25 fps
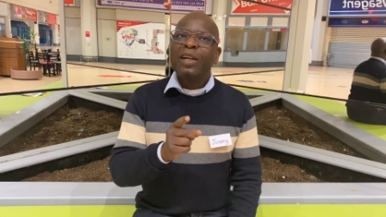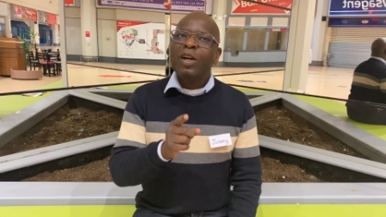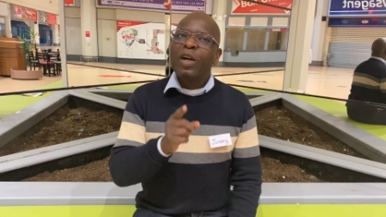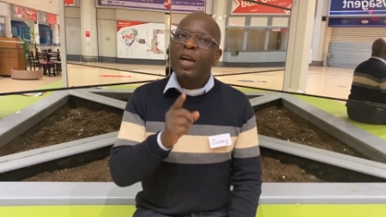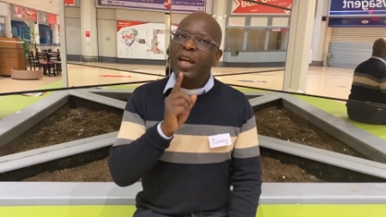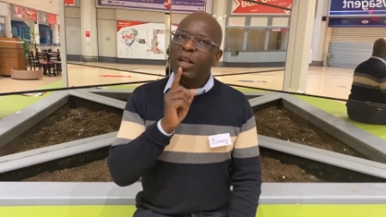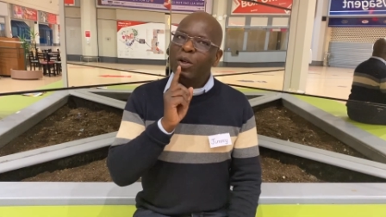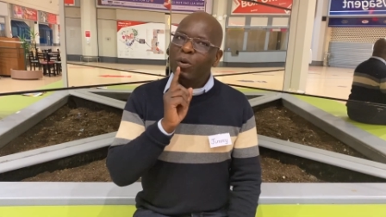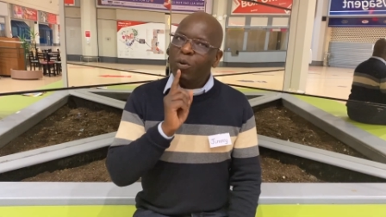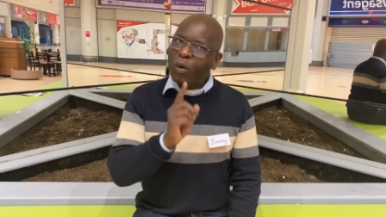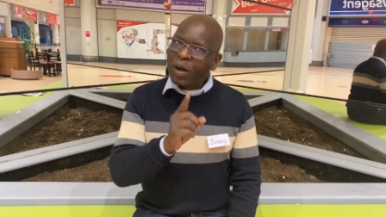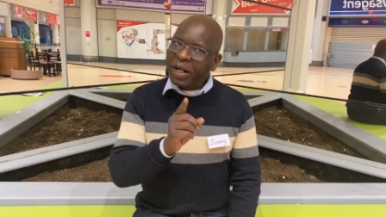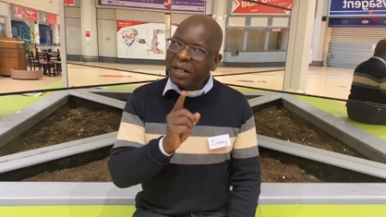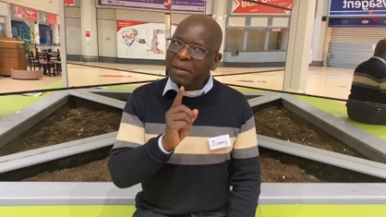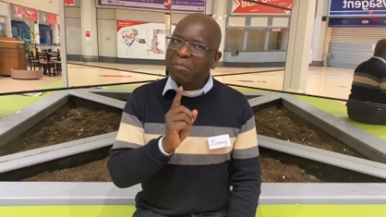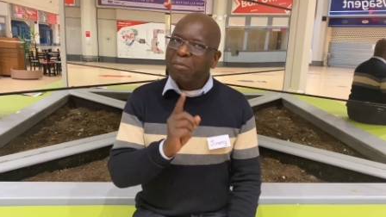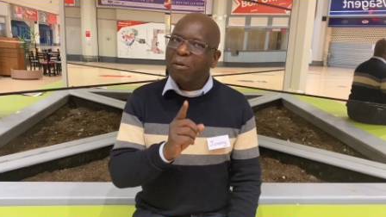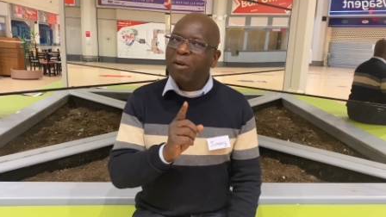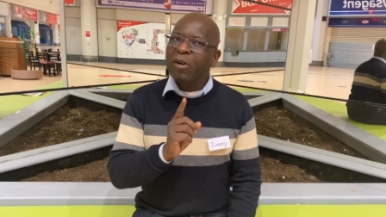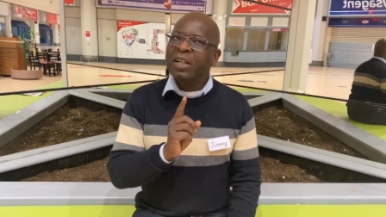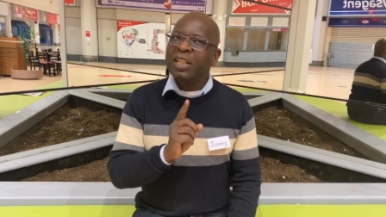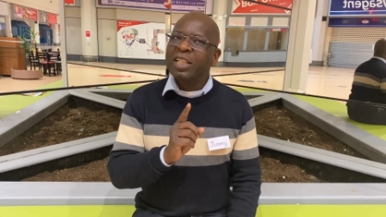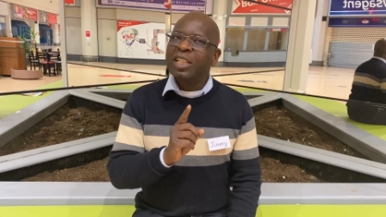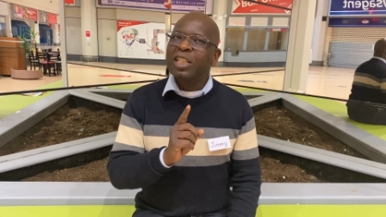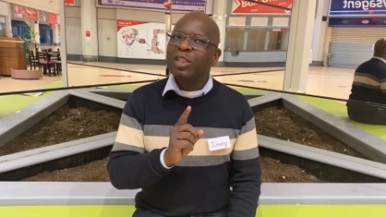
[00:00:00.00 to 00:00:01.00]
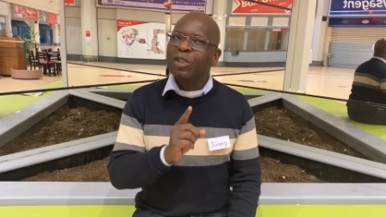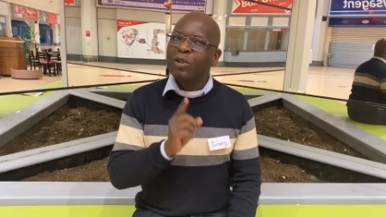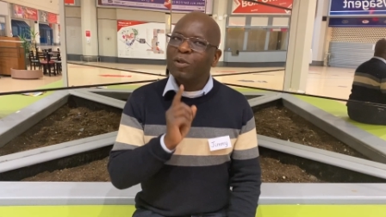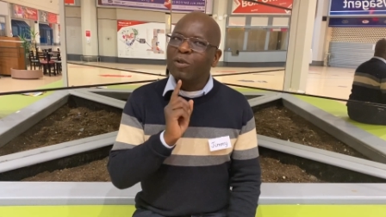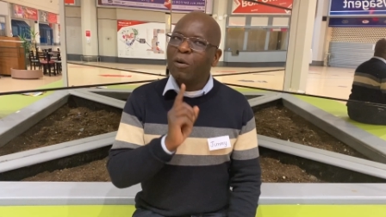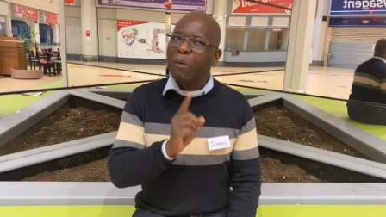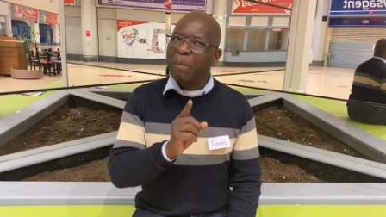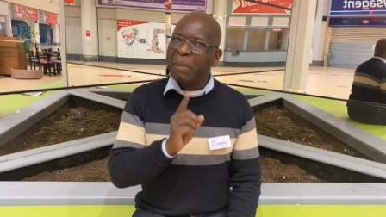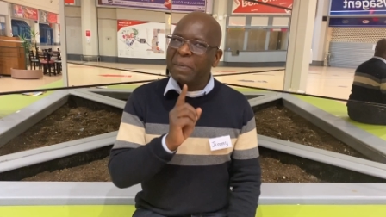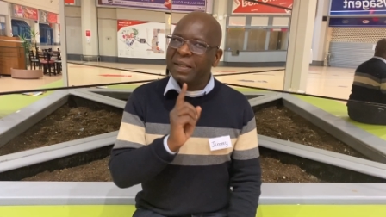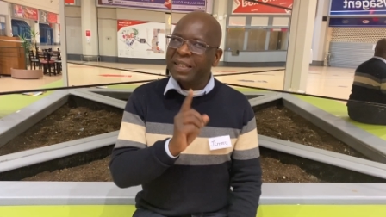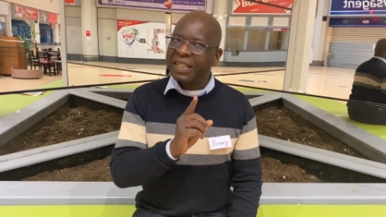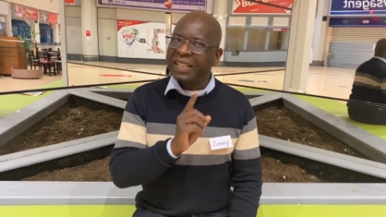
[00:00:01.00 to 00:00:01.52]
at what point do
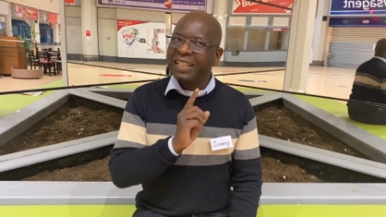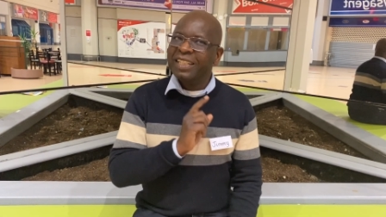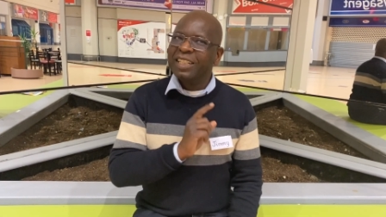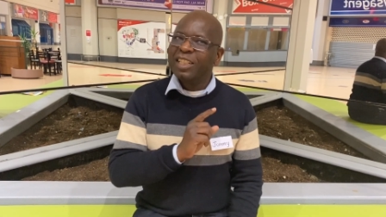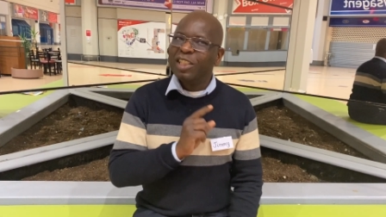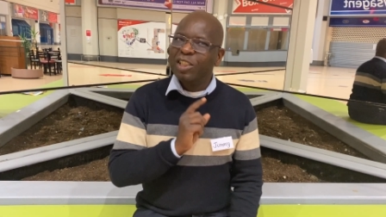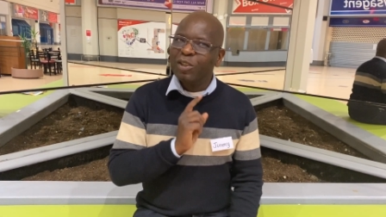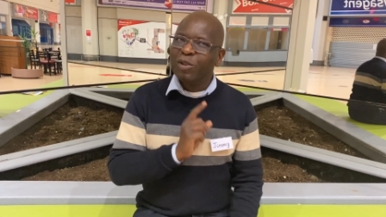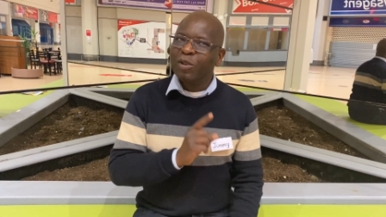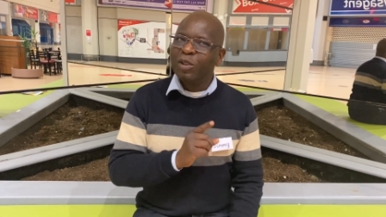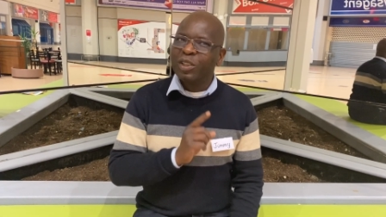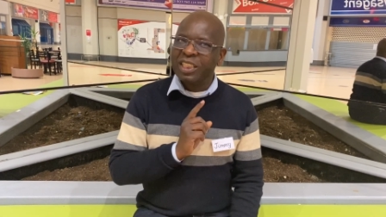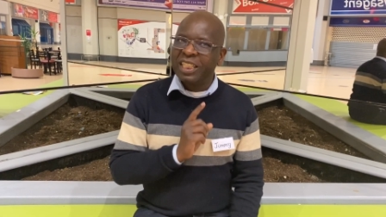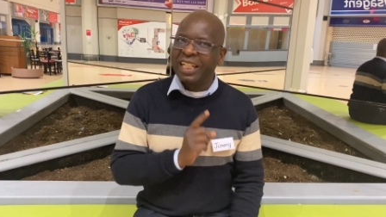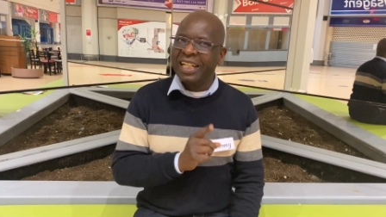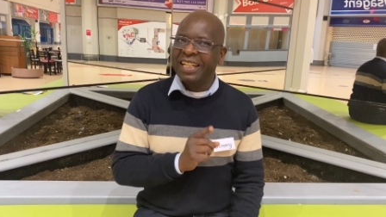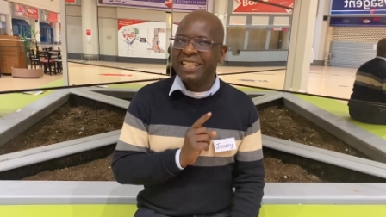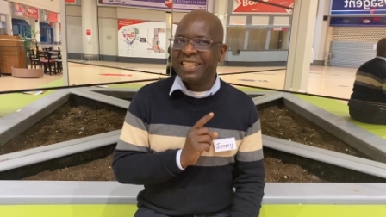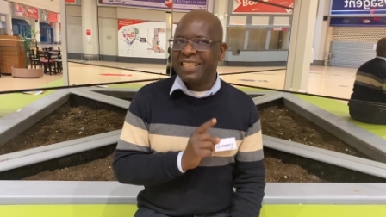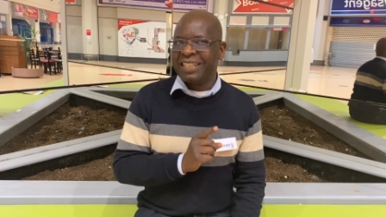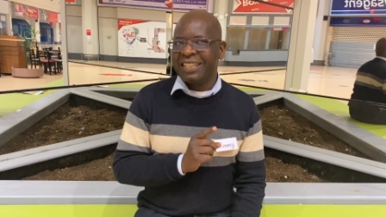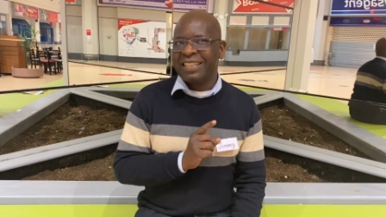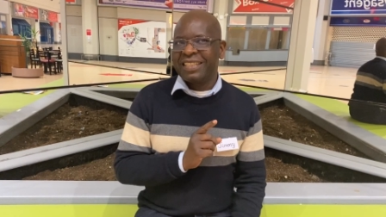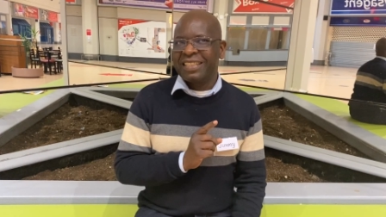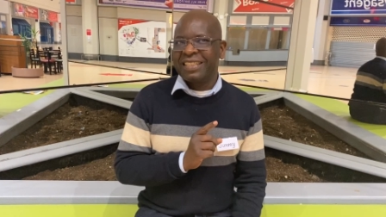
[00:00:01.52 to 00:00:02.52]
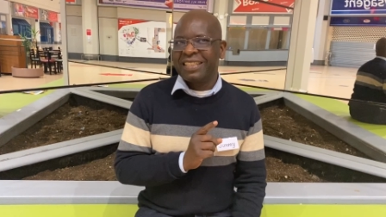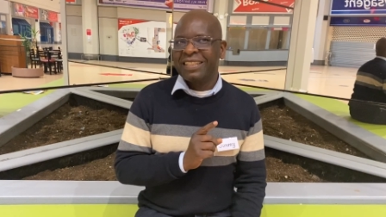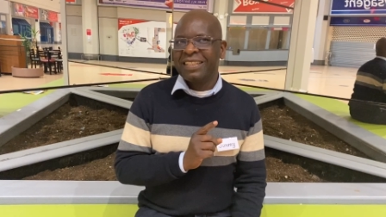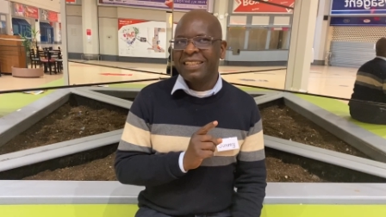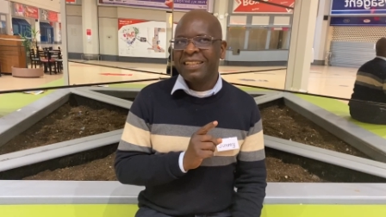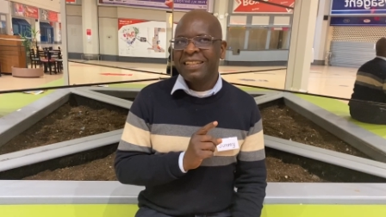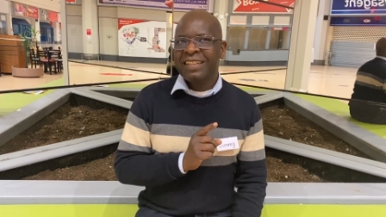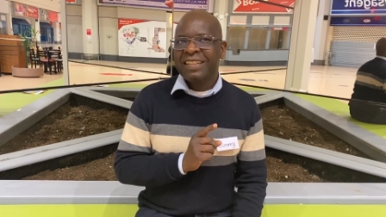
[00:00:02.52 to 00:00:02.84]
you begin new journeys?